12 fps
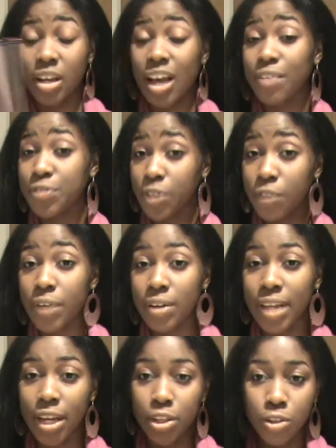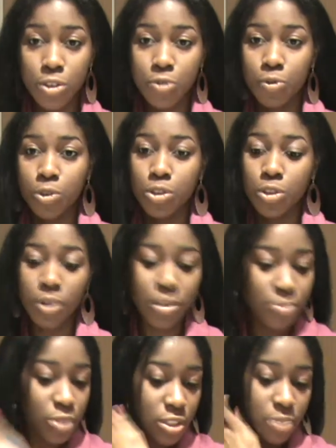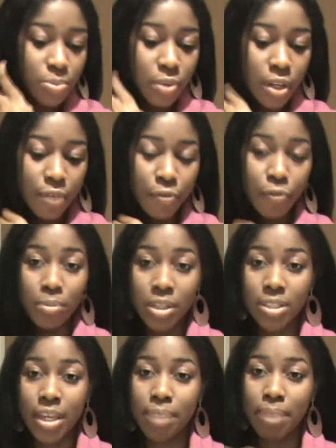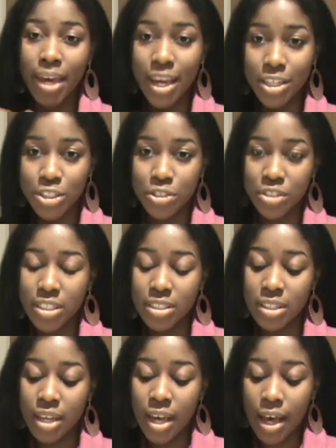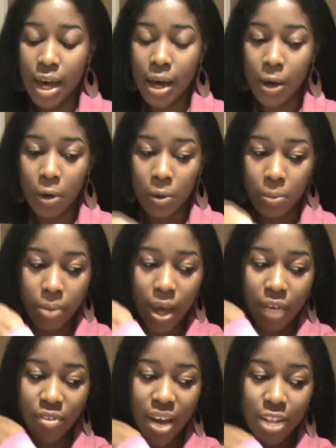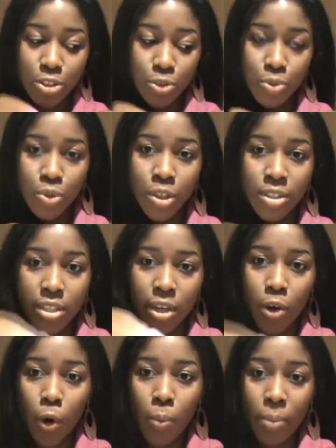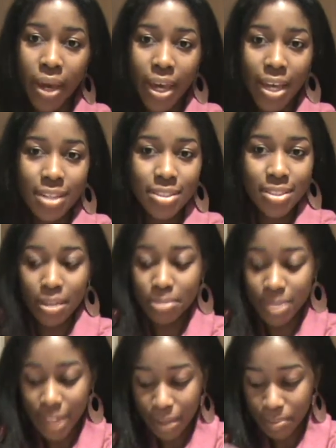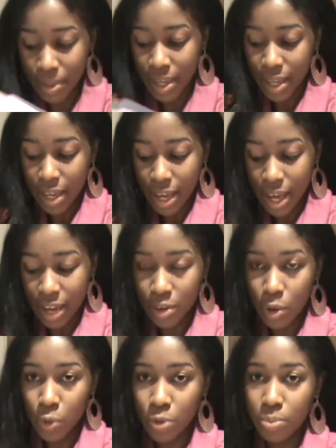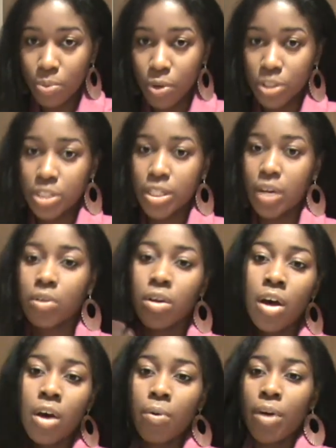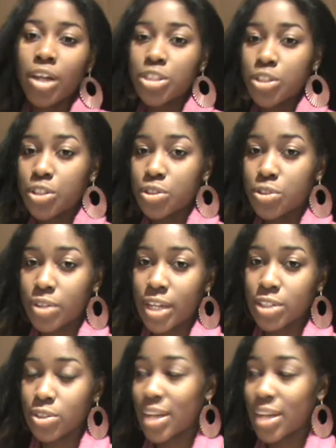I've still found that useful. So for me to get my hair straight, I've had to say comb my hair at the same time and hold the brush down, whereas you could do that.